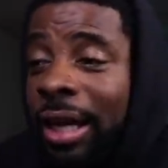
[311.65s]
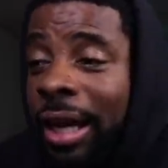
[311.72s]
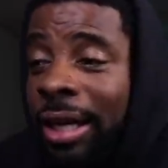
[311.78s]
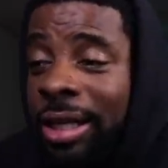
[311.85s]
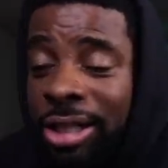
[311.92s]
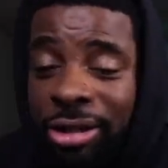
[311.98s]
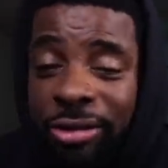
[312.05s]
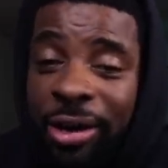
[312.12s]

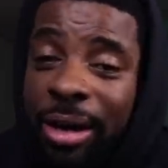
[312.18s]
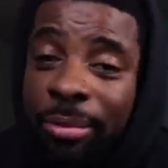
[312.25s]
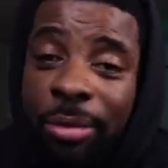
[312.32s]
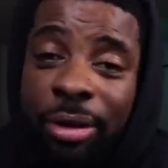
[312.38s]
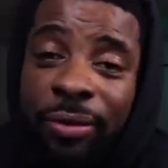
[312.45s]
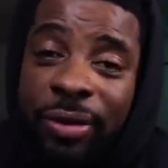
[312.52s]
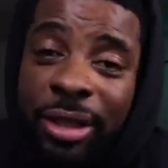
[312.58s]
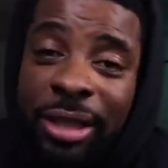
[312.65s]
and your
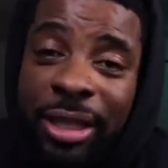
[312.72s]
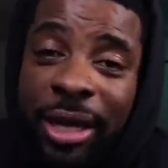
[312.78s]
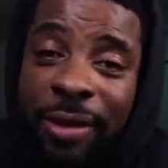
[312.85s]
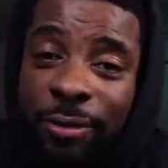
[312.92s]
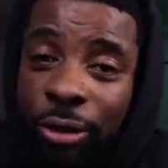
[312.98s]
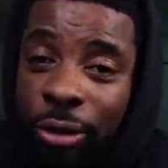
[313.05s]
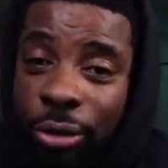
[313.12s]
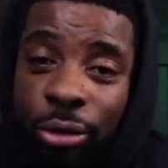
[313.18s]
grandmother didn't
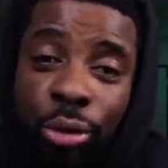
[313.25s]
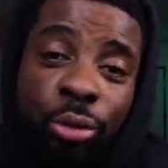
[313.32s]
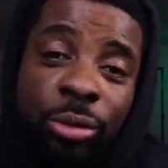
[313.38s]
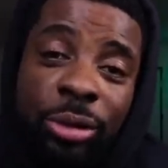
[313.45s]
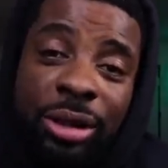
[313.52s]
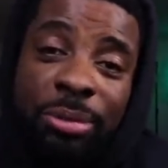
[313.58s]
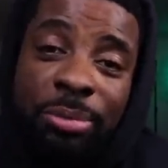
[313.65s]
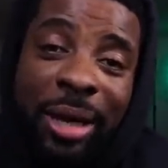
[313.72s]
have to go through
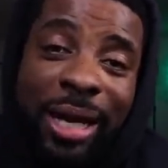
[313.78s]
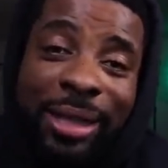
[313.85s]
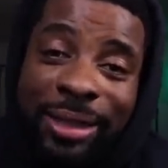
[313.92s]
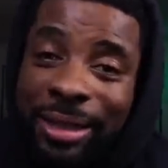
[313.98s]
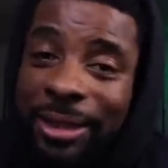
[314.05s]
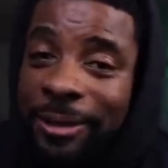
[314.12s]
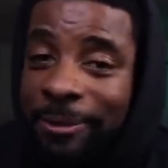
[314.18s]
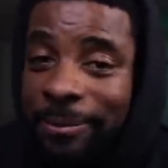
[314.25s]
this back
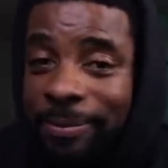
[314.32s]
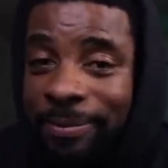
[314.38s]
then.